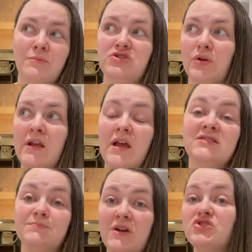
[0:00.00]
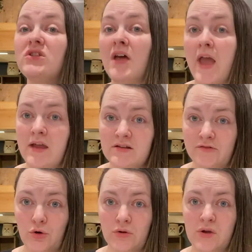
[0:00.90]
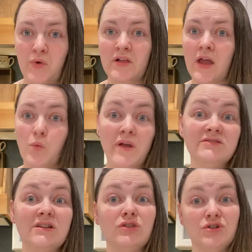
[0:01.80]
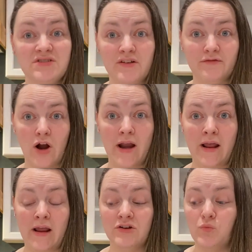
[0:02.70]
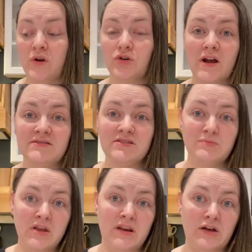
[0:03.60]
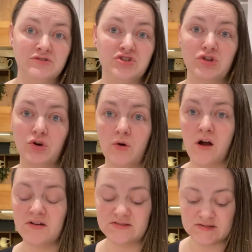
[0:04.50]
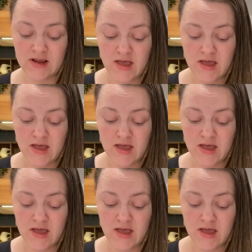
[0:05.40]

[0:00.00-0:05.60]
during especially the end of Holy Week, like Wednesday, Thursday, Friday, when Christ is being nailed to the cross.